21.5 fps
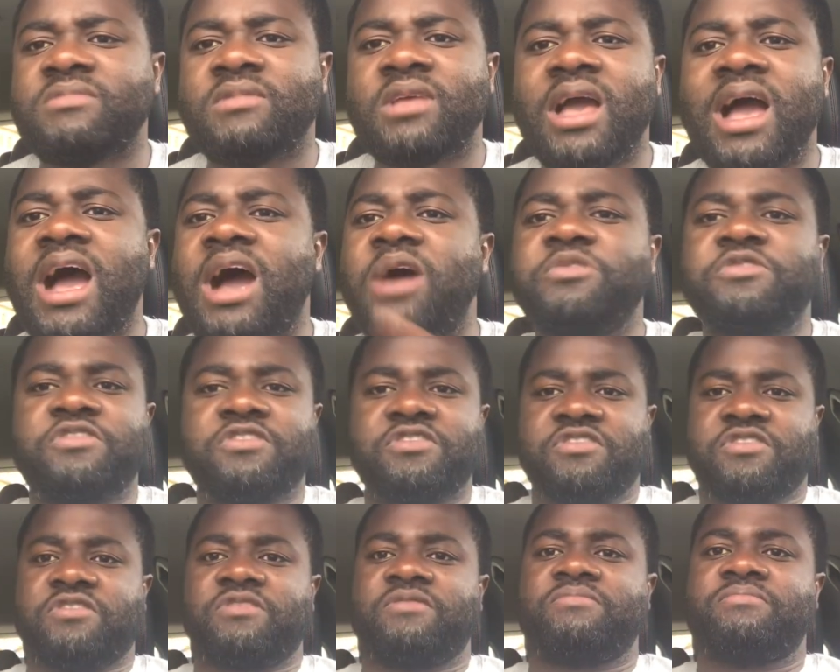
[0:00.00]

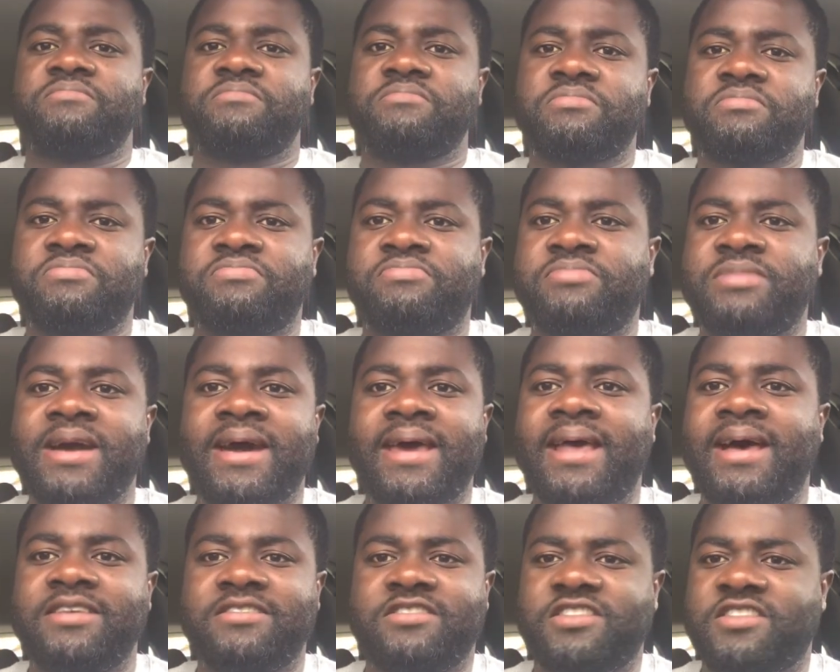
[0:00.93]
houses that
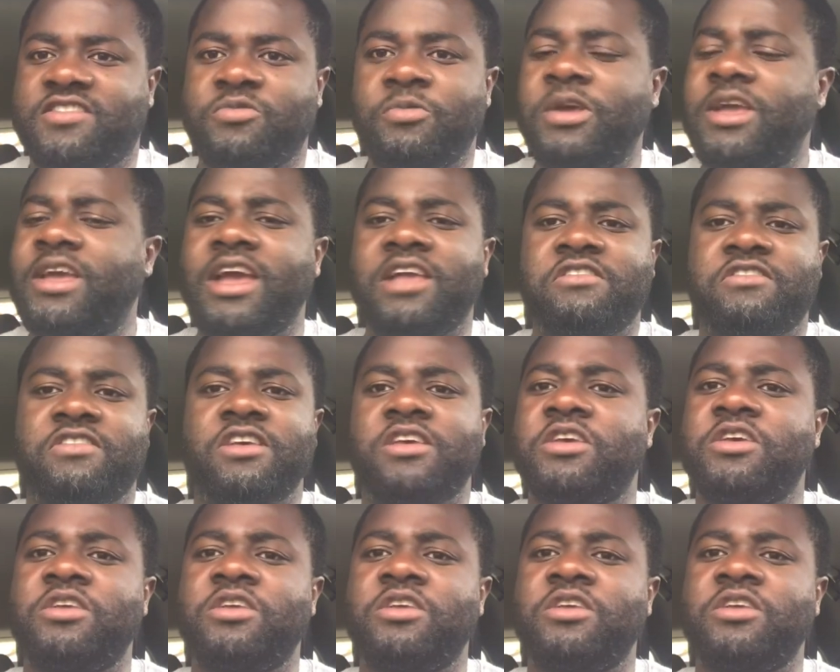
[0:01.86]
are just, we can say,